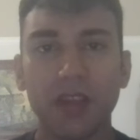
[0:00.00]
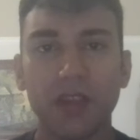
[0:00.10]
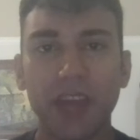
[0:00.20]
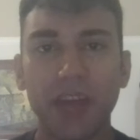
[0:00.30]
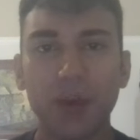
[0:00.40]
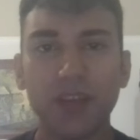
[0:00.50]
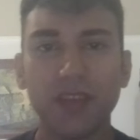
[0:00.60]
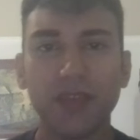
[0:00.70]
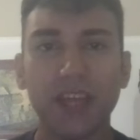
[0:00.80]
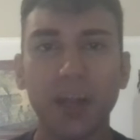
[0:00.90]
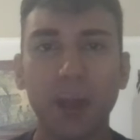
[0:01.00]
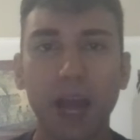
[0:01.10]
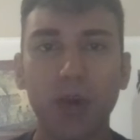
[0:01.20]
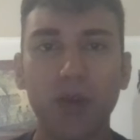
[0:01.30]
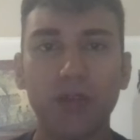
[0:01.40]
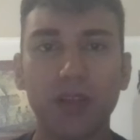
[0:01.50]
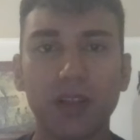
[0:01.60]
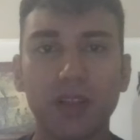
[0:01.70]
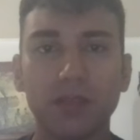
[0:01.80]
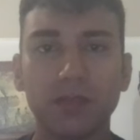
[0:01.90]
They want to feel
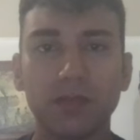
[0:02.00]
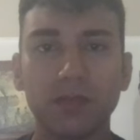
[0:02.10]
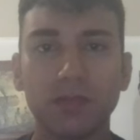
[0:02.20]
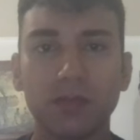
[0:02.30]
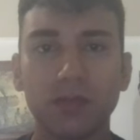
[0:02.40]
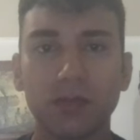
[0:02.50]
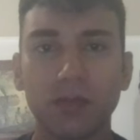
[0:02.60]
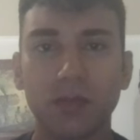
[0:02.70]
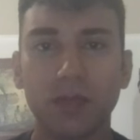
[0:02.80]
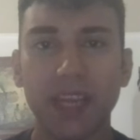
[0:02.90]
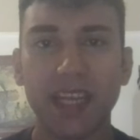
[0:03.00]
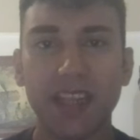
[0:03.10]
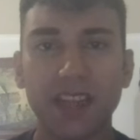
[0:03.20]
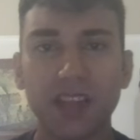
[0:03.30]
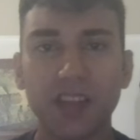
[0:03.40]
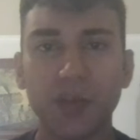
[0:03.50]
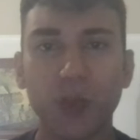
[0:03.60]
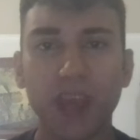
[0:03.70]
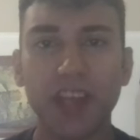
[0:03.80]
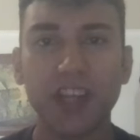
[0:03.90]
powerful in a
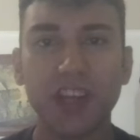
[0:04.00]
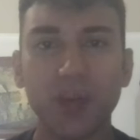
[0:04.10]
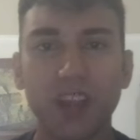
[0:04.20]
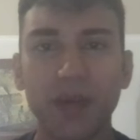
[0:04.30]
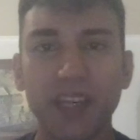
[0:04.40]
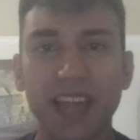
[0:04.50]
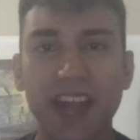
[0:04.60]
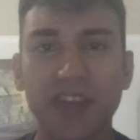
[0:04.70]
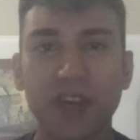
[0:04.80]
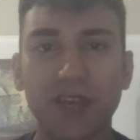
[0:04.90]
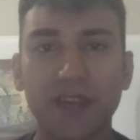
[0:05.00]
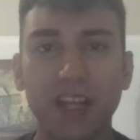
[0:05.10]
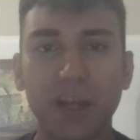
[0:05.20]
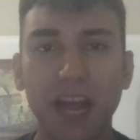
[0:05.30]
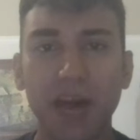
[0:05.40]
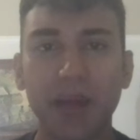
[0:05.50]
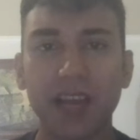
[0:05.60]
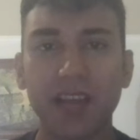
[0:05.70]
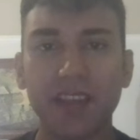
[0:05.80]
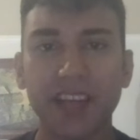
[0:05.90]
situation where they would naturally feel
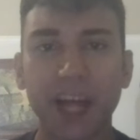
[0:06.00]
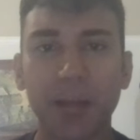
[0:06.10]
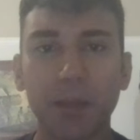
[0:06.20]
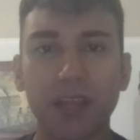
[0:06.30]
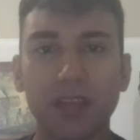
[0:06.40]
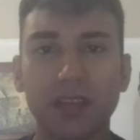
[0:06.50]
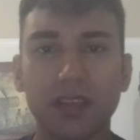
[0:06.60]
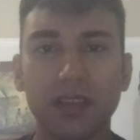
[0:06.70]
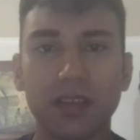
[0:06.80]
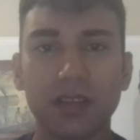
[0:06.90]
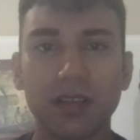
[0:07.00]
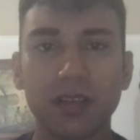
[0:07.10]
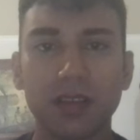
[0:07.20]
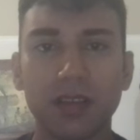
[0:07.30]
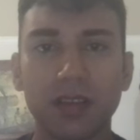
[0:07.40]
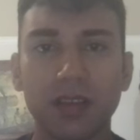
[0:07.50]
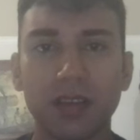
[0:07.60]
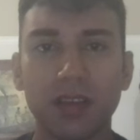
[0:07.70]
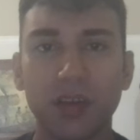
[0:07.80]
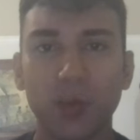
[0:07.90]
powerless and helpless,
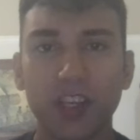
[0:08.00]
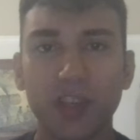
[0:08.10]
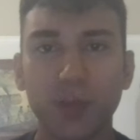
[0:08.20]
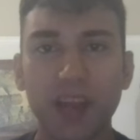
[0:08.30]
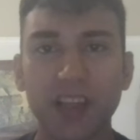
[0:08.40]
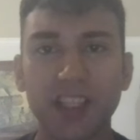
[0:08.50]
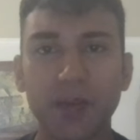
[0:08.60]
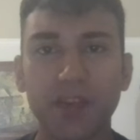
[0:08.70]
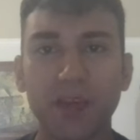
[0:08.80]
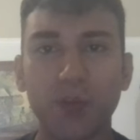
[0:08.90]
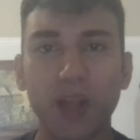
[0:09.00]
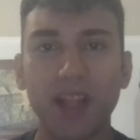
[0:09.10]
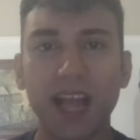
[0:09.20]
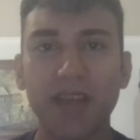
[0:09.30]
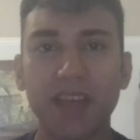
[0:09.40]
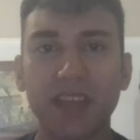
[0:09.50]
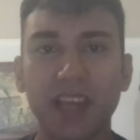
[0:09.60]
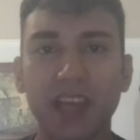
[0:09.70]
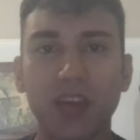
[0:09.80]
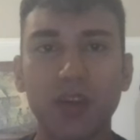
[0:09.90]
which is why some of them will have a
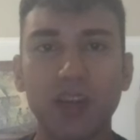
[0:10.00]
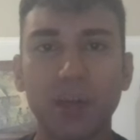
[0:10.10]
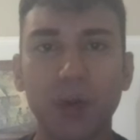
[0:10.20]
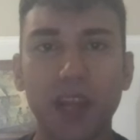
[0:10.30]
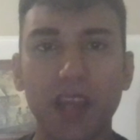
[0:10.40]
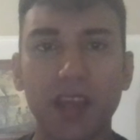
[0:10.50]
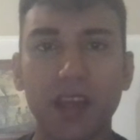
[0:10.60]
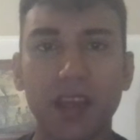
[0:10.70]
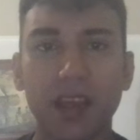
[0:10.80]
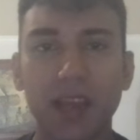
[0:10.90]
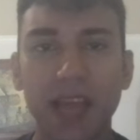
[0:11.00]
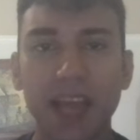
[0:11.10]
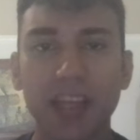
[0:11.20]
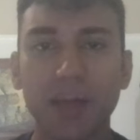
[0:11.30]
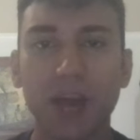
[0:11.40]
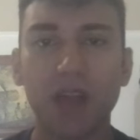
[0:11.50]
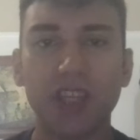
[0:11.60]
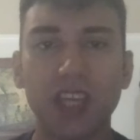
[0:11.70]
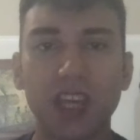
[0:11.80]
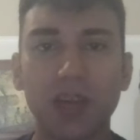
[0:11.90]
psychotic break and come
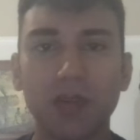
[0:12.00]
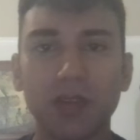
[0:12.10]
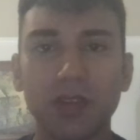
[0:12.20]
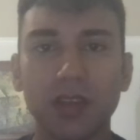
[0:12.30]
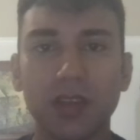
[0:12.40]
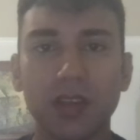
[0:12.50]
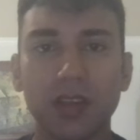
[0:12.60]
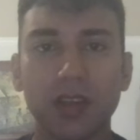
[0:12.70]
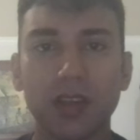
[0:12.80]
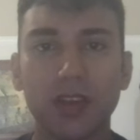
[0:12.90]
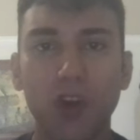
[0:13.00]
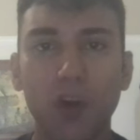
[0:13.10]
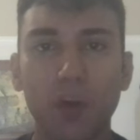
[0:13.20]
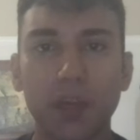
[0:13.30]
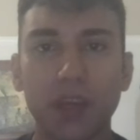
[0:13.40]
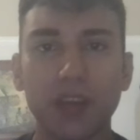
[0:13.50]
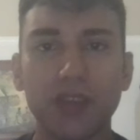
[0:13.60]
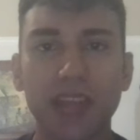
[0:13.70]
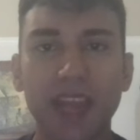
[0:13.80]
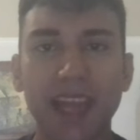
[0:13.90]
after you, not because
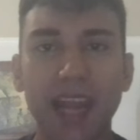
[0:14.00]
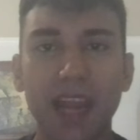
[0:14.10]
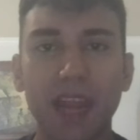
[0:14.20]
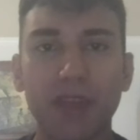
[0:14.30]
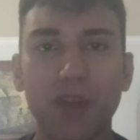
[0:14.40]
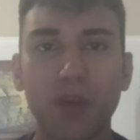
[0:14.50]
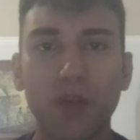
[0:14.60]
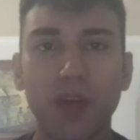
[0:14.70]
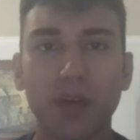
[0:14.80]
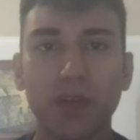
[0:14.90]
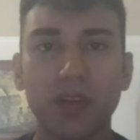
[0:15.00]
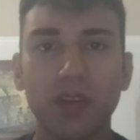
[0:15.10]
you've taken anything from them